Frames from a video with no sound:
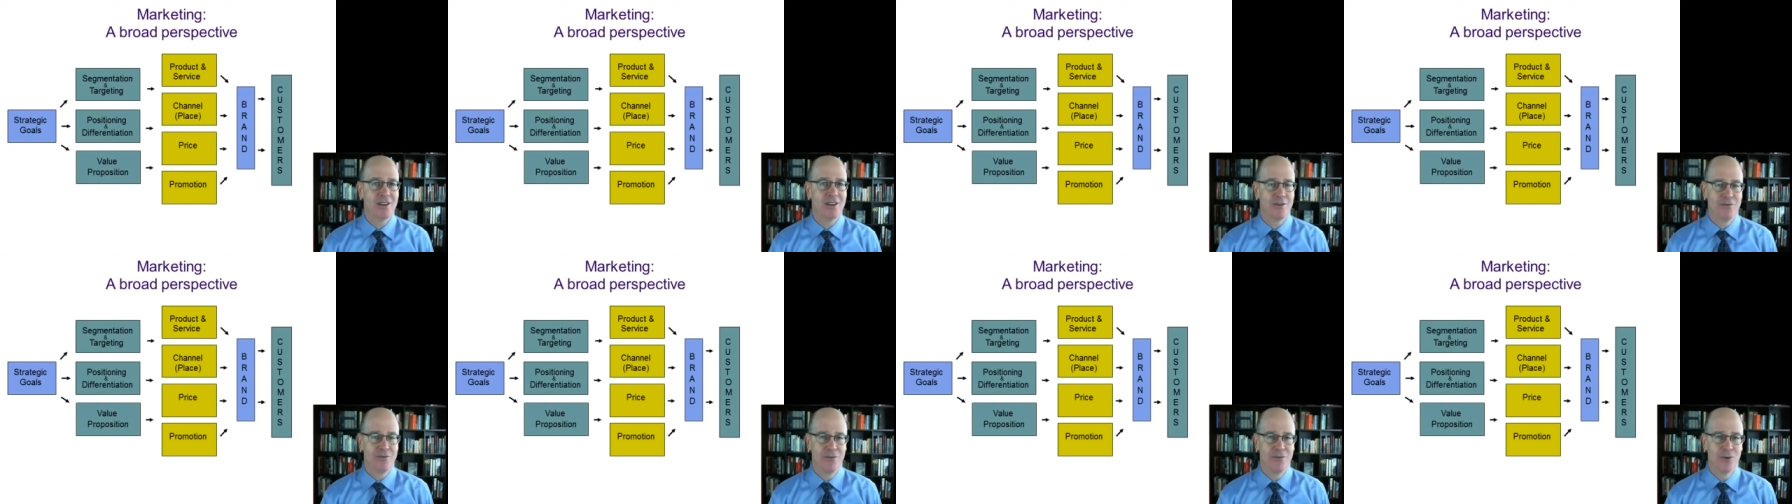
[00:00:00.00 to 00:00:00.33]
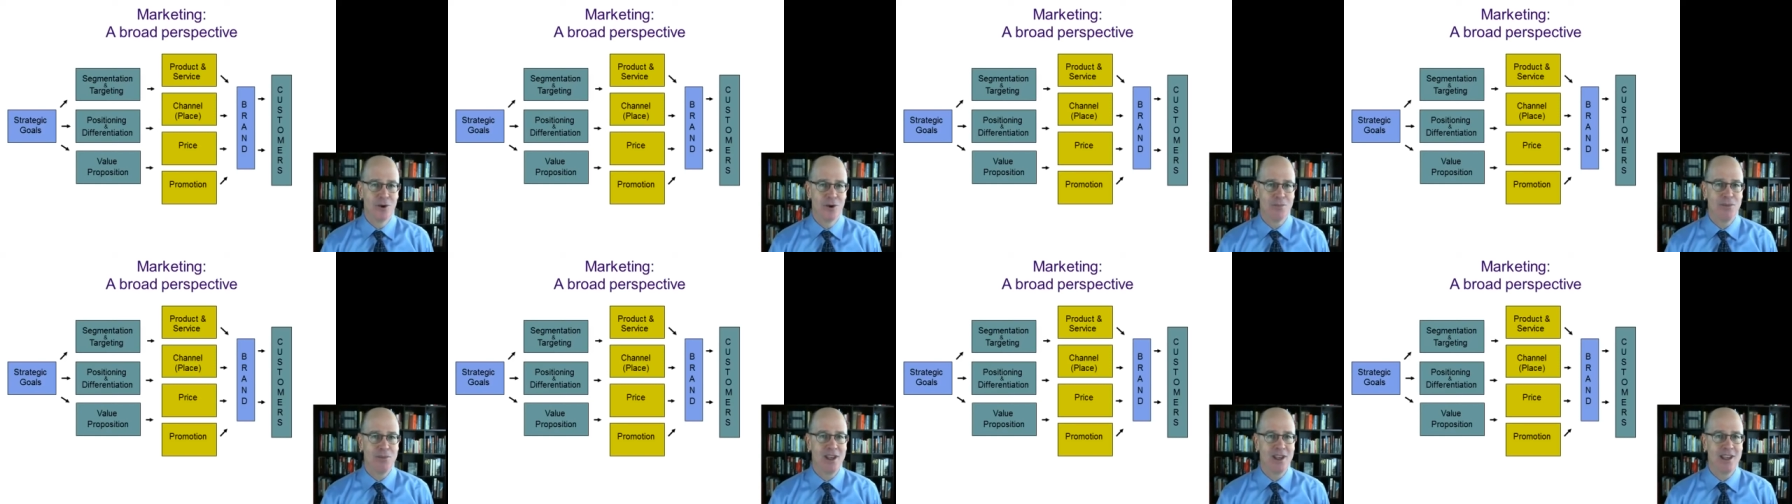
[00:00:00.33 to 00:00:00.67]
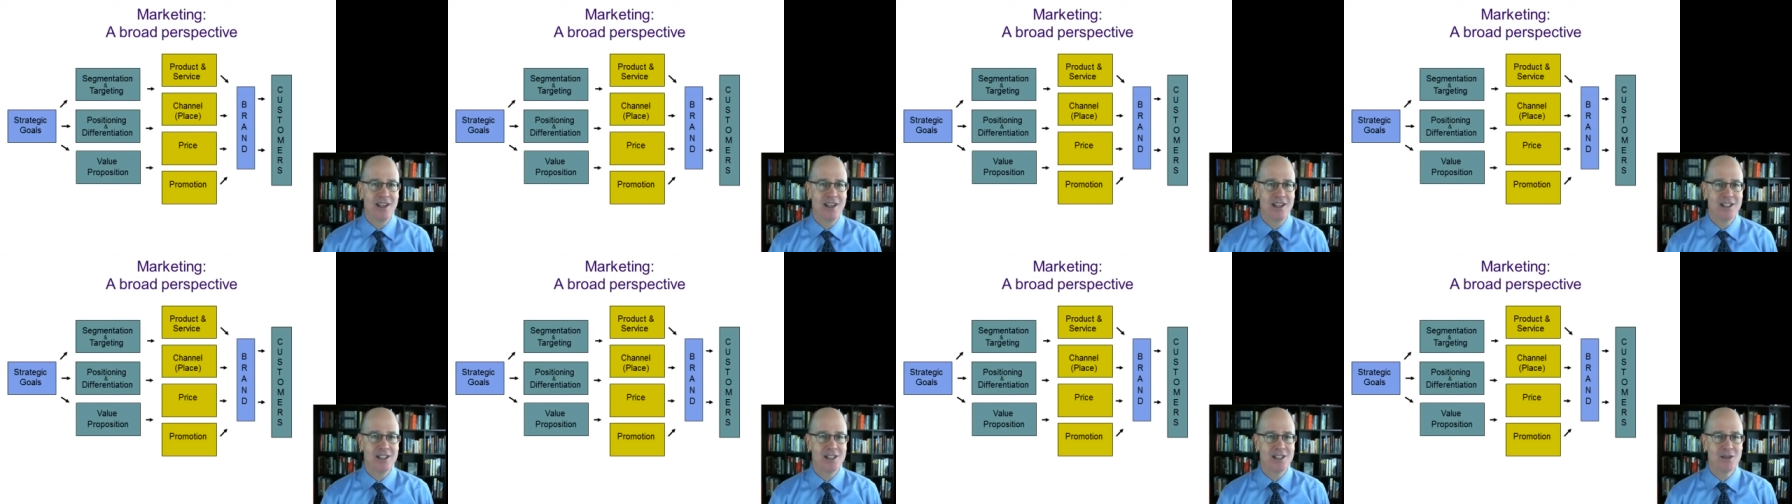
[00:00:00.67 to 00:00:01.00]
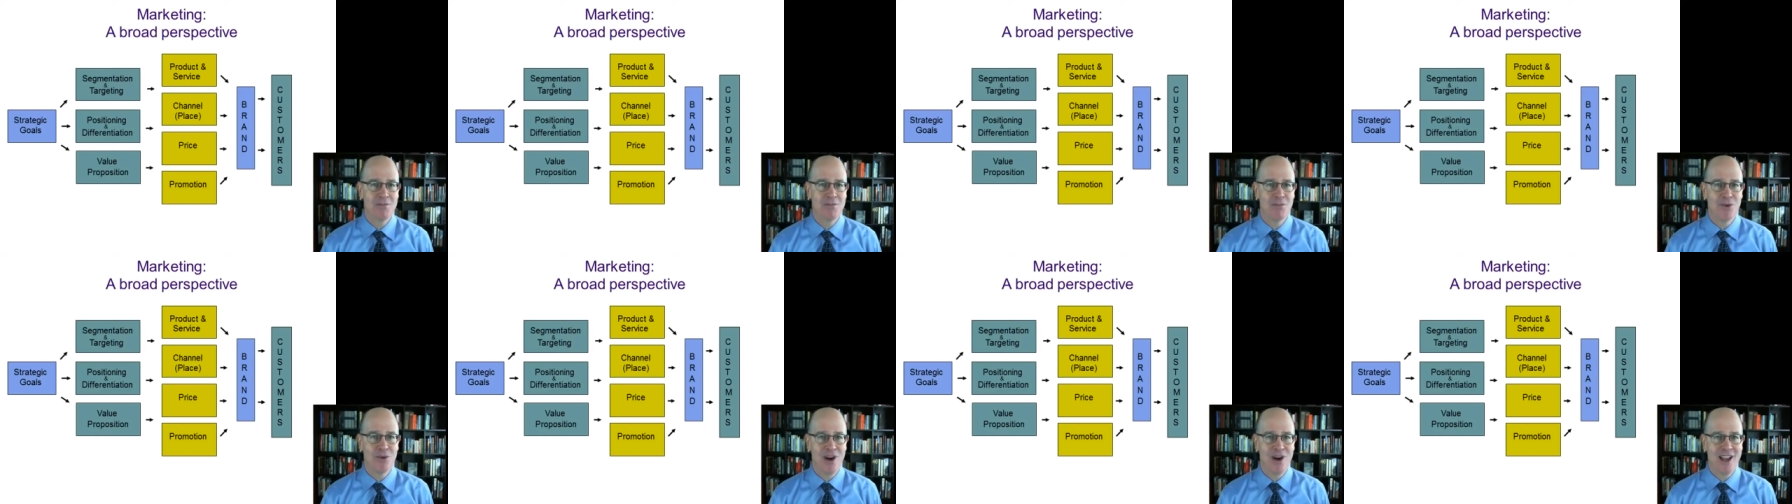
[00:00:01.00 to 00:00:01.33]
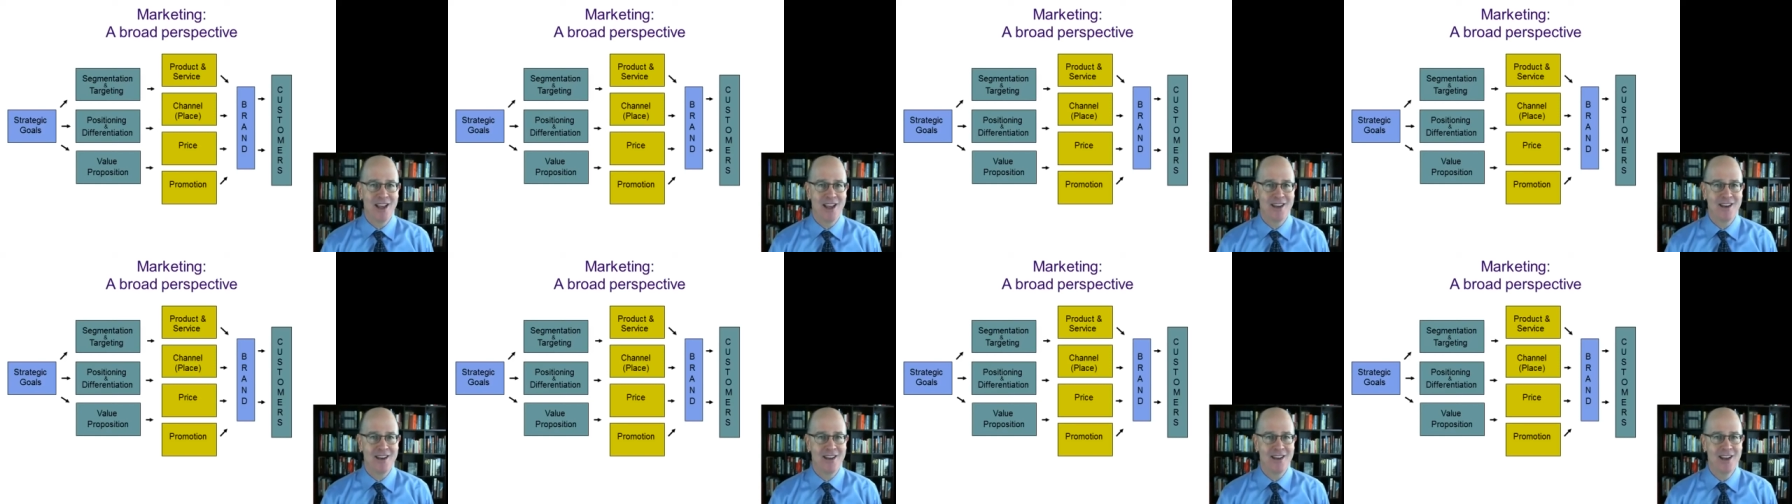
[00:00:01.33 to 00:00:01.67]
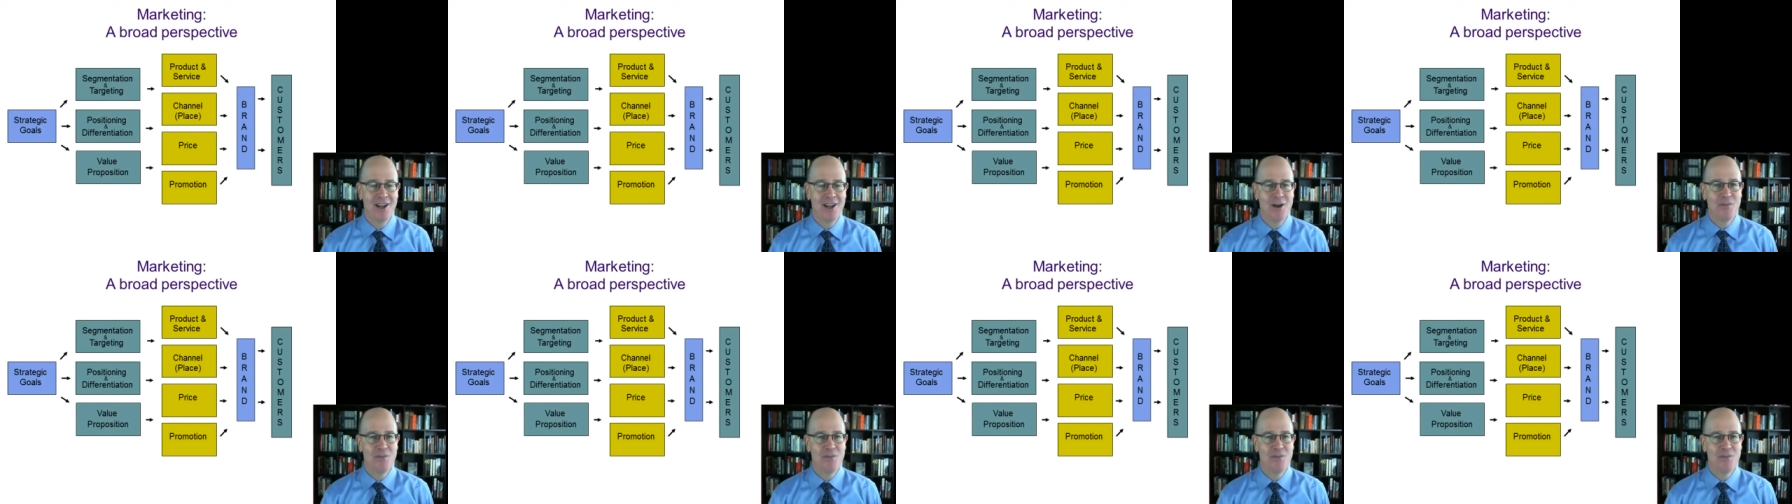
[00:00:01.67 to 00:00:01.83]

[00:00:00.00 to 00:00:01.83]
the four P's, brand,